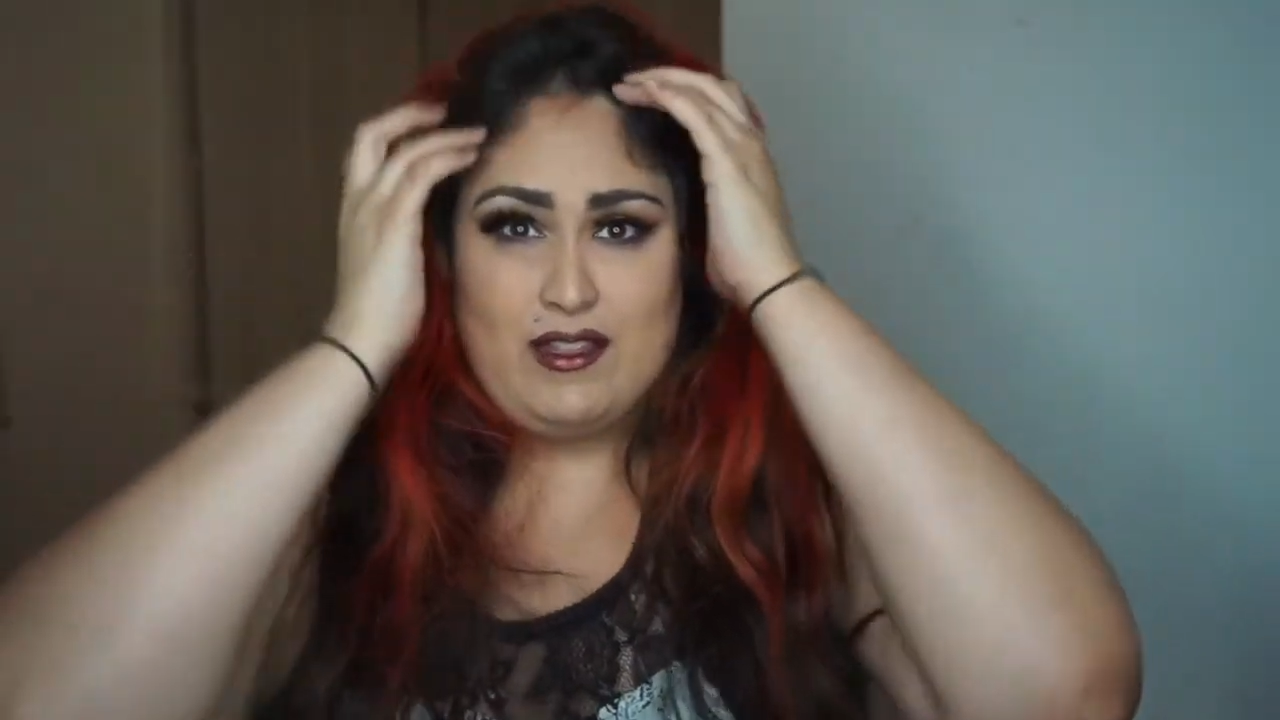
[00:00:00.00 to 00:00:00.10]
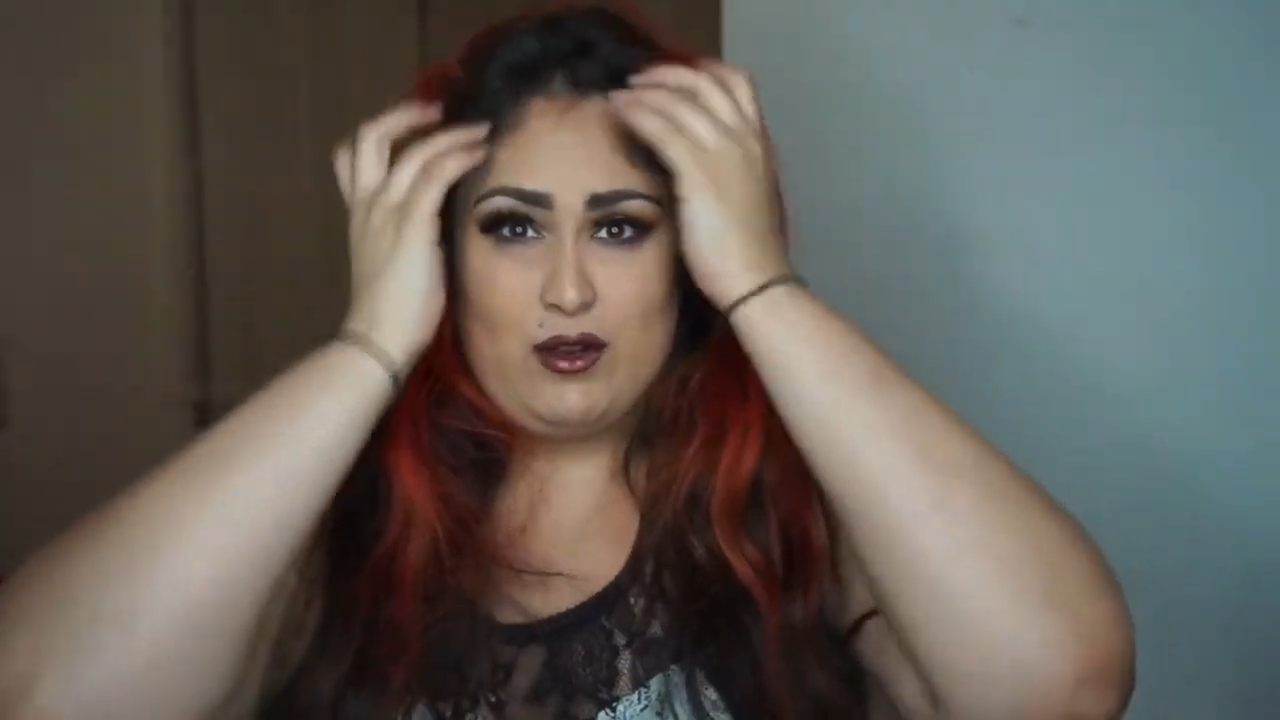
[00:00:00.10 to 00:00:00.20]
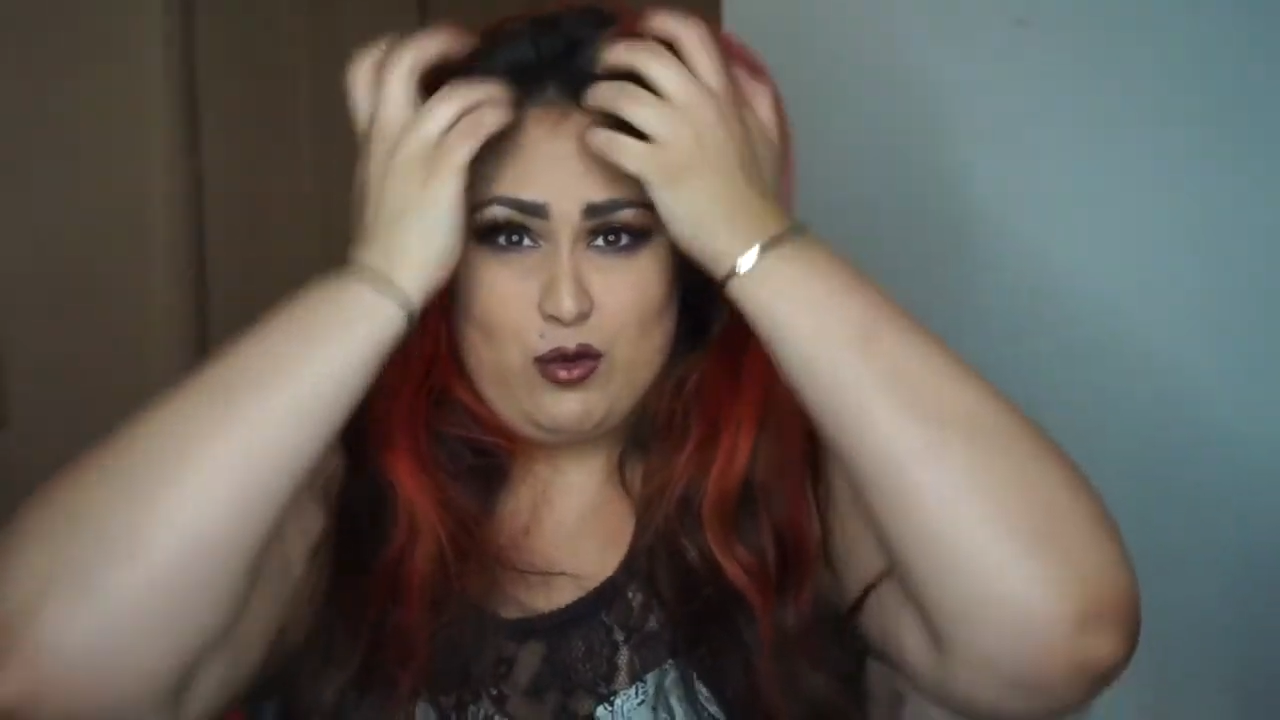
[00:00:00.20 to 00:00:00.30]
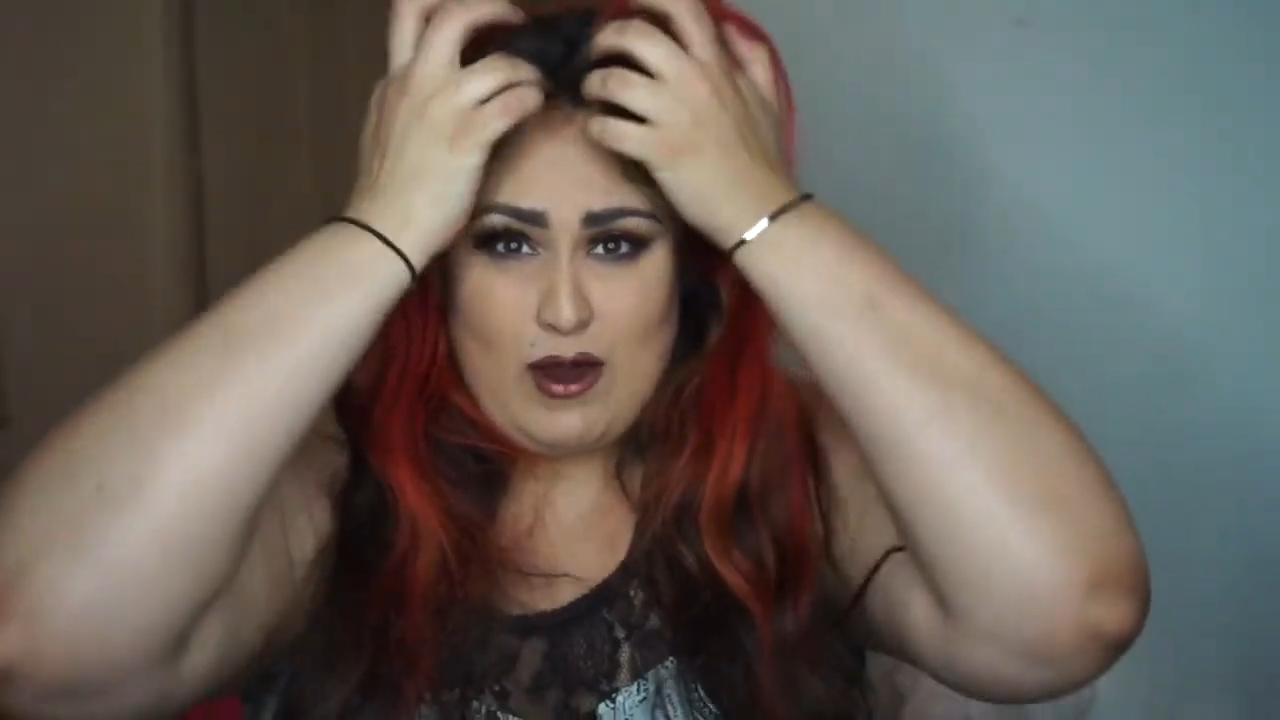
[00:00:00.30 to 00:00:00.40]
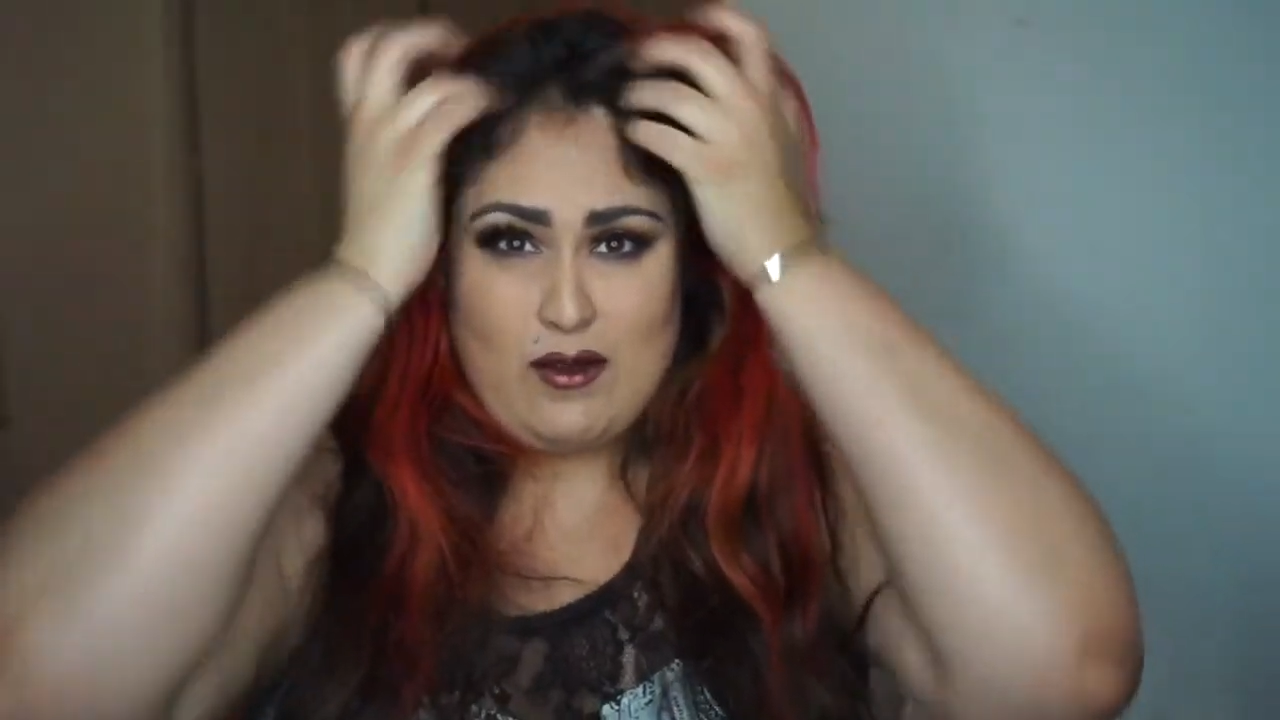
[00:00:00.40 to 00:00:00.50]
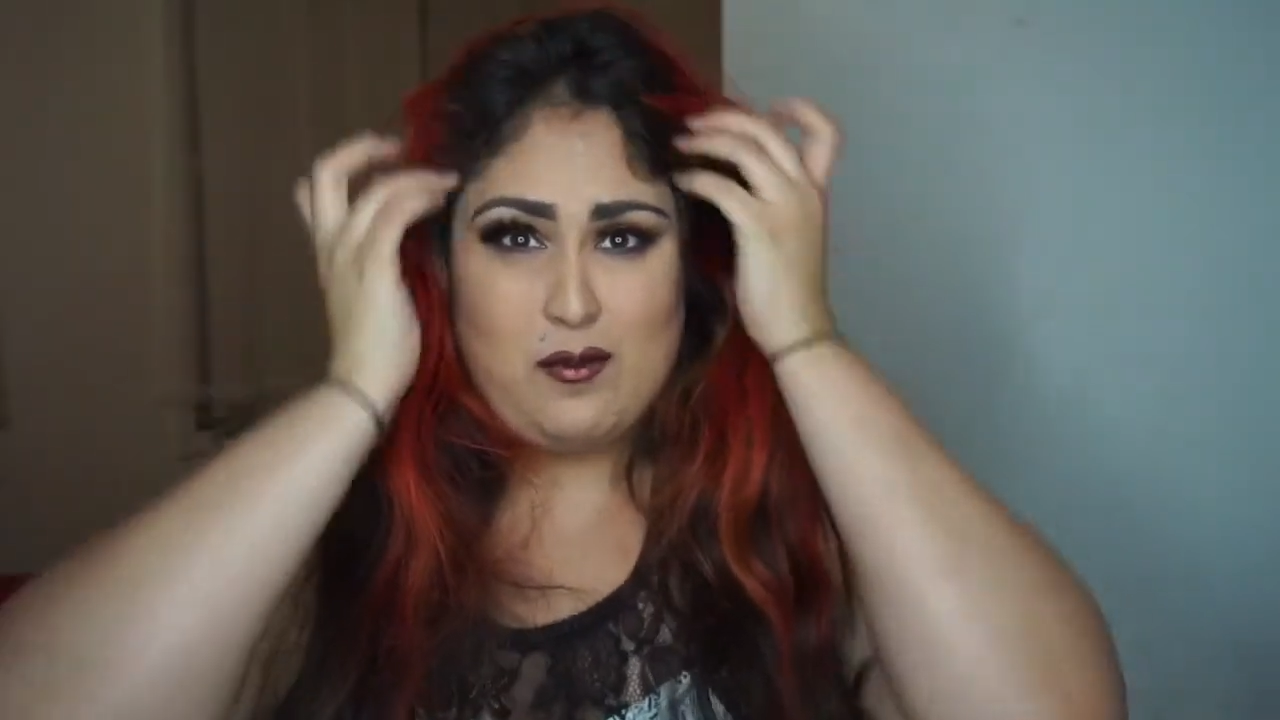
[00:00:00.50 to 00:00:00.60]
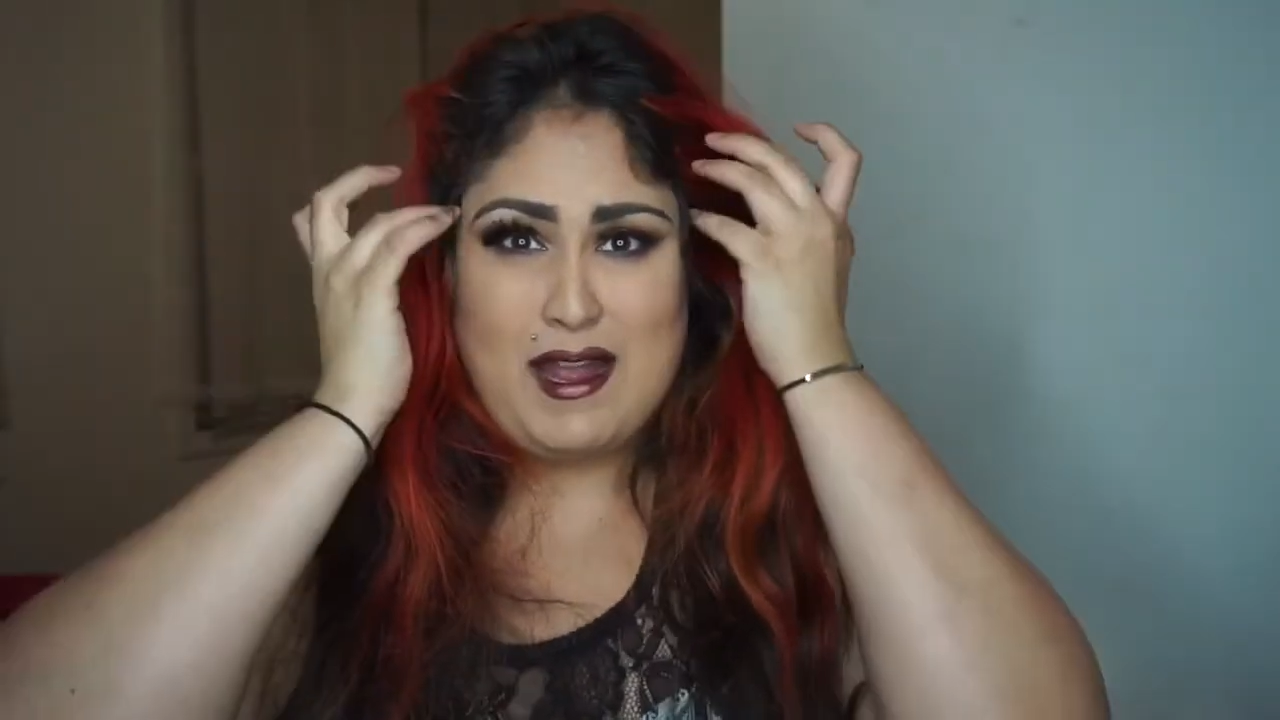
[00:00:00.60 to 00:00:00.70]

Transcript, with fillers: the crown of